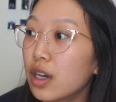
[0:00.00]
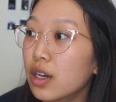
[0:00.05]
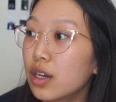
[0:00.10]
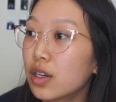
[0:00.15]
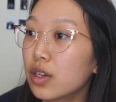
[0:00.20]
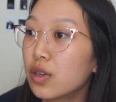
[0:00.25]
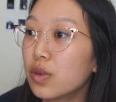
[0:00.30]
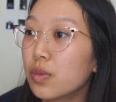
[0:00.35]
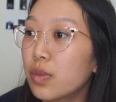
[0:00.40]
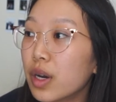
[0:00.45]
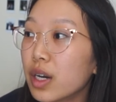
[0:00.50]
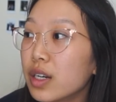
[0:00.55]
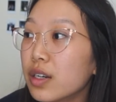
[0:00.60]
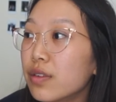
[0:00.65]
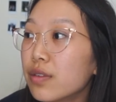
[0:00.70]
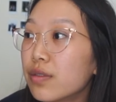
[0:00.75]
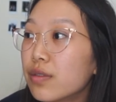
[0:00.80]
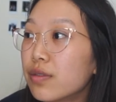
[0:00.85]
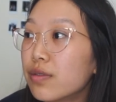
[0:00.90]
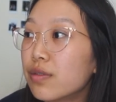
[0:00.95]
you might
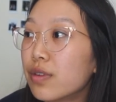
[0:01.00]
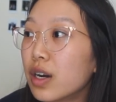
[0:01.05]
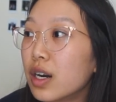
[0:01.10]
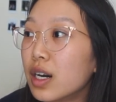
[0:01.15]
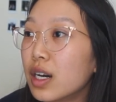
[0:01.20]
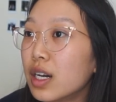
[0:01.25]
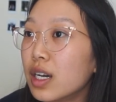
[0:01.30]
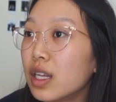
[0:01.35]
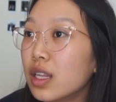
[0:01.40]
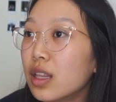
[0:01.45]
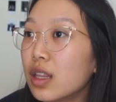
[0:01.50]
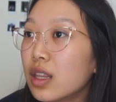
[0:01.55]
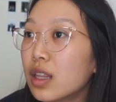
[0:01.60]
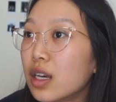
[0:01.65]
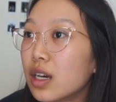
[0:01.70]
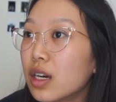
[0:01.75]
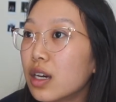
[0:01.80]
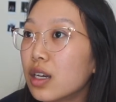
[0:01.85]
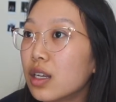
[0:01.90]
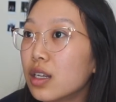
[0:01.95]
find
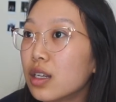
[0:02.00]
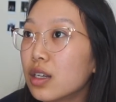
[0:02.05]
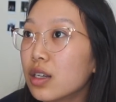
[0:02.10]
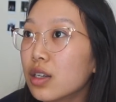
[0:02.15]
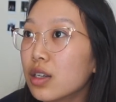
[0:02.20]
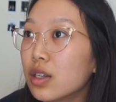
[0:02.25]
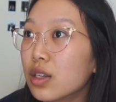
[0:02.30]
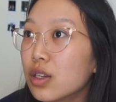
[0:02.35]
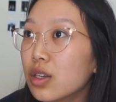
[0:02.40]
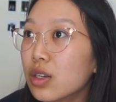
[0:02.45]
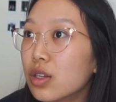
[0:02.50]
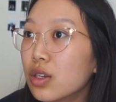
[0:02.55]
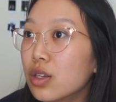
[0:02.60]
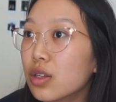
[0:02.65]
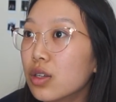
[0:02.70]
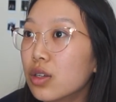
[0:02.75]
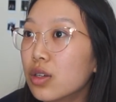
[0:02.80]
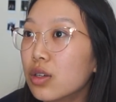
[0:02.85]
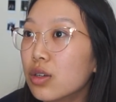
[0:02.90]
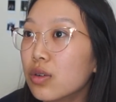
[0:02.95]
that
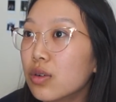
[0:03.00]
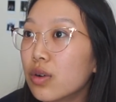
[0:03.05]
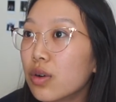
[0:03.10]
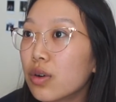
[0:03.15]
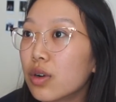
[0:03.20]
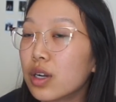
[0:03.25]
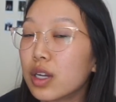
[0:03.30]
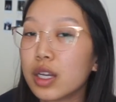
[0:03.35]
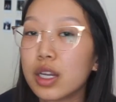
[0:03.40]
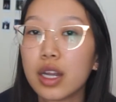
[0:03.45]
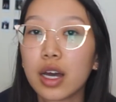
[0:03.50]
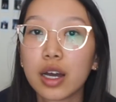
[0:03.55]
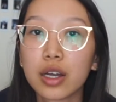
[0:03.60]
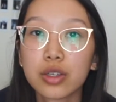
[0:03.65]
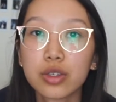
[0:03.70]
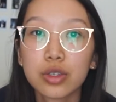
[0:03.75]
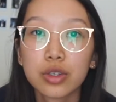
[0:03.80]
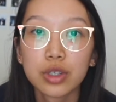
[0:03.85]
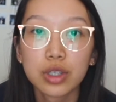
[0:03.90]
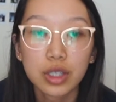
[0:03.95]
you already
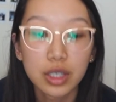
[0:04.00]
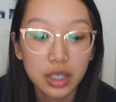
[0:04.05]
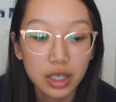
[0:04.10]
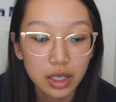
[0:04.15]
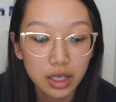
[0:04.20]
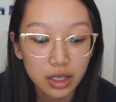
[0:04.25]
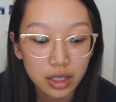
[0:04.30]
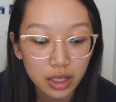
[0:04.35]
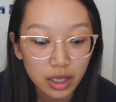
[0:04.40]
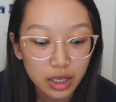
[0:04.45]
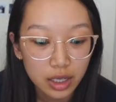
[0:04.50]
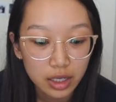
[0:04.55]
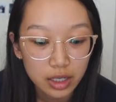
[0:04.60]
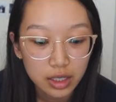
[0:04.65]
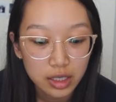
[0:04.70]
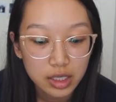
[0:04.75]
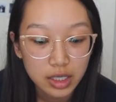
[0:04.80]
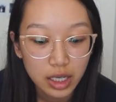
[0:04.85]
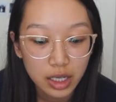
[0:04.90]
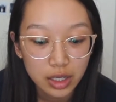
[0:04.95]
naturally like
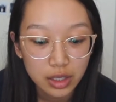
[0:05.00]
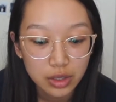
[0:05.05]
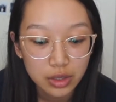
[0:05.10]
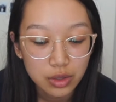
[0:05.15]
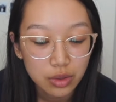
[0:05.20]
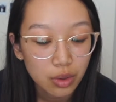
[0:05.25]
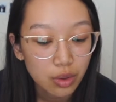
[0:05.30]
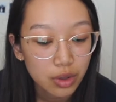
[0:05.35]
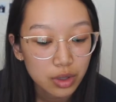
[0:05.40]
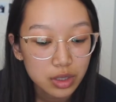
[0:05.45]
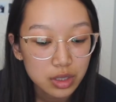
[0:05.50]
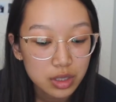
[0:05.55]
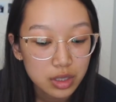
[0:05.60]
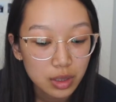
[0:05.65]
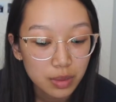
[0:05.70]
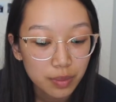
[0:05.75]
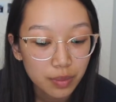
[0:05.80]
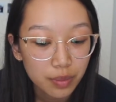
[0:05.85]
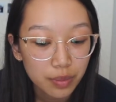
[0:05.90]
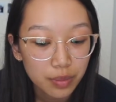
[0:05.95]
tend towards
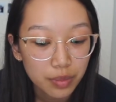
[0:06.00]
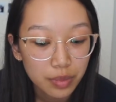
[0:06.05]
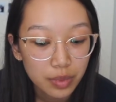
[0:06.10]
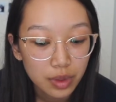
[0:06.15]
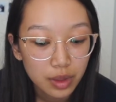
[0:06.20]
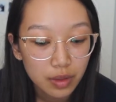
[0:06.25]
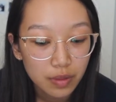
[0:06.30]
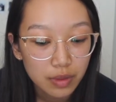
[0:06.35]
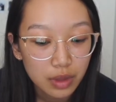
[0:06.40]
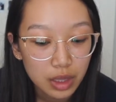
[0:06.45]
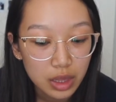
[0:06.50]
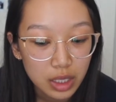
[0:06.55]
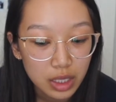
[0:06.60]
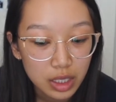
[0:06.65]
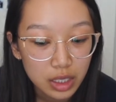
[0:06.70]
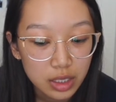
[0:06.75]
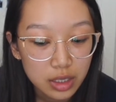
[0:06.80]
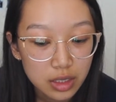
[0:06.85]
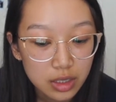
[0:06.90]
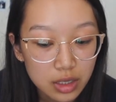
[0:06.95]
some of the
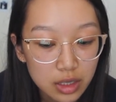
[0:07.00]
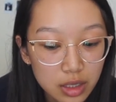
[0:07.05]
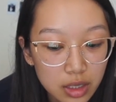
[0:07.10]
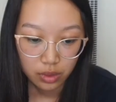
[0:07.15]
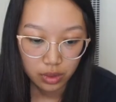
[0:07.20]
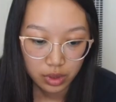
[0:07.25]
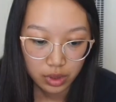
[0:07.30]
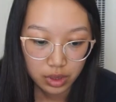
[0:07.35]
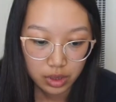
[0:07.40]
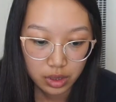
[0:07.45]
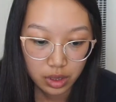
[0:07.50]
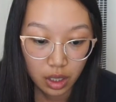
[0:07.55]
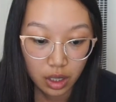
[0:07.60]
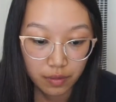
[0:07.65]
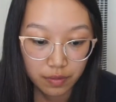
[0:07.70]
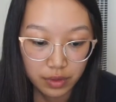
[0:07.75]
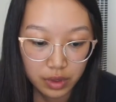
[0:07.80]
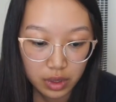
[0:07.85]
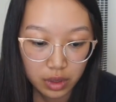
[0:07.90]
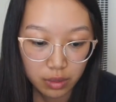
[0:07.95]
things. For
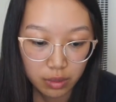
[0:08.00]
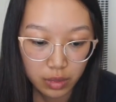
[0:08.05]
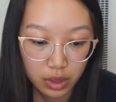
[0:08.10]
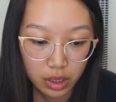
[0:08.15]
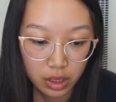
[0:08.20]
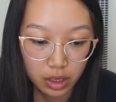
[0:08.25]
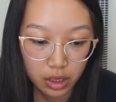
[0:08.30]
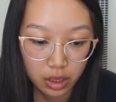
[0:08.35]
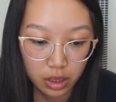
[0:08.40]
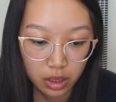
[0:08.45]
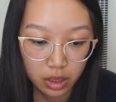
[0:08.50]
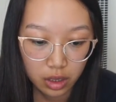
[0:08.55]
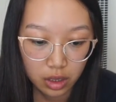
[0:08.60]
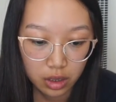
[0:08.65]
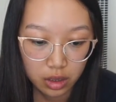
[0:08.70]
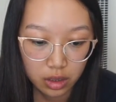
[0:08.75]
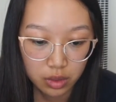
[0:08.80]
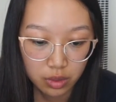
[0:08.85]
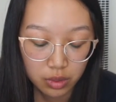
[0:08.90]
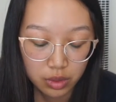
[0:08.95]
soft gamine,
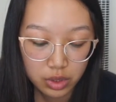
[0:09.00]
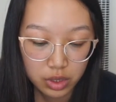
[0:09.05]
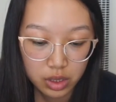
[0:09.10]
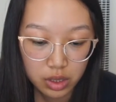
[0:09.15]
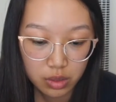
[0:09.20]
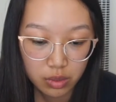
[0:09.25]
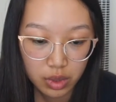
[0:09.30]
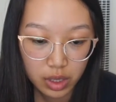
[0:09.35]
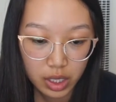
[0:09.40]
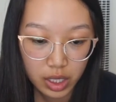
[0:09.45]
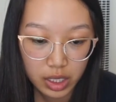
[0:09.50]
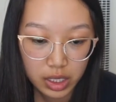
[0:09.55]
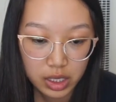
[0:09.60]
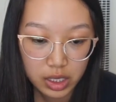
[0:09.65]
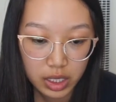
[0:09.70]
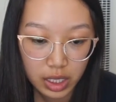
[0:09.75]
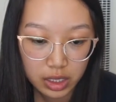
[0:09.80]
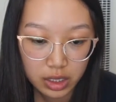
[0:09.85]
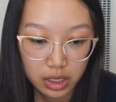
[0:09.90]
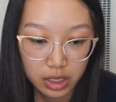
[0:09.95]
which is the one I
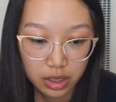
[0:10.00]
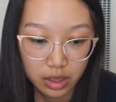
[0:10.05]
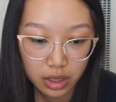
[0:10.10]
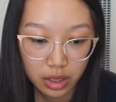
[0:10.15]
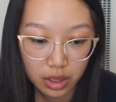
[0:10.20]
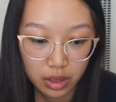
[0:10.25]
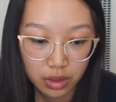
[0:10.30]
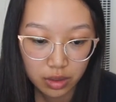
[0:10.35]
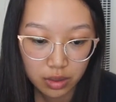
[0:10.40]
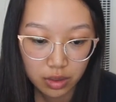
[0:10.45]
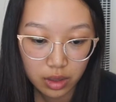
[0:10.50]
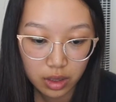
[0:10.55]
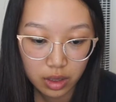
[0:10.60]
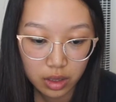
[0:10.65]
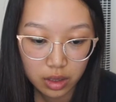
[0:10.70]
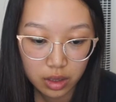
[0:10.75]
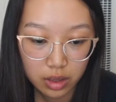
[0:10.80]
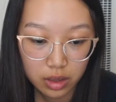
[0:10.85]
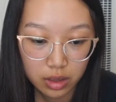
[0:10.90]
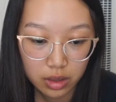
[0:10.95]

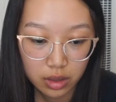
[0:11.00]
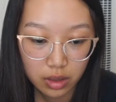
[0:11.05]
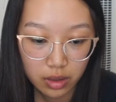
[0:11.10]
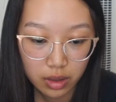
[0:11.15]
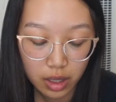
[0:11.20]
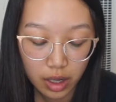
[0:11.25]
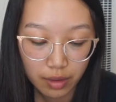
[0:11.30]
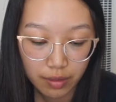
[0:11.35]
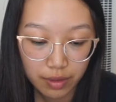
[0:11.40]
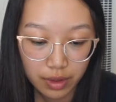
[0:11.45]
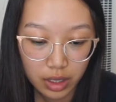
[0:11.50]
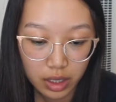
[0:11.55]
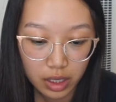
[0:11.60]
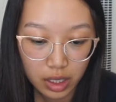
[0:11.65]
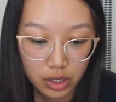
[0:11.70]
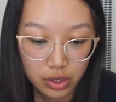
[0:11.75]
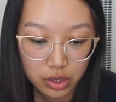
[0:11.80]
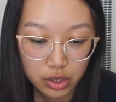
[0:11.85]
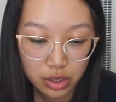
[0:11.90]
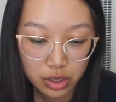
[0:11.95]
feel like
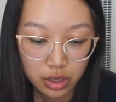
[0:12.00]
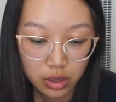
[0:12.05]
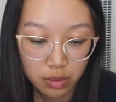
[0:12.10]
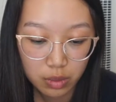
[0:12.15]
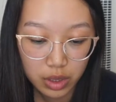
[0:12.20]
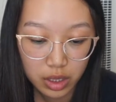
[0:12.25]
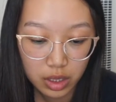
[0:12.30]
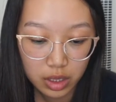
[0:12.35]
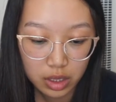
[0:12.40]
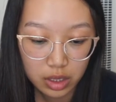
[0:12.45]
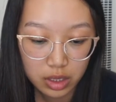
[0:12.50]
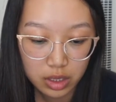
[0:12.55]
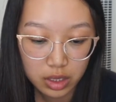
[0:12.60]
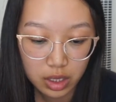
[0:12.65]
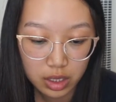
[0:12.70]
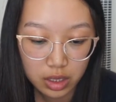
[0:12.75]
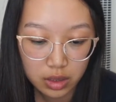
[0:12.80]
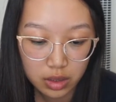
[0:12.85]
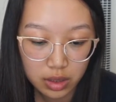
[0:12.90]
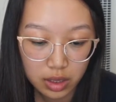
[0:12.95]
I should be because
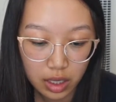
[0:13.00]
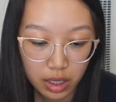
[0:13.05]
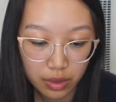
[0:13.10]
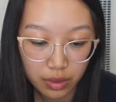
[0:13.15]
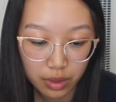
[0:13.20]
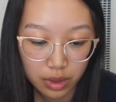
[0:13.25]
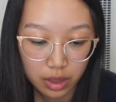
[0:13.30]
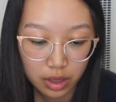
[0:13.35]
that's how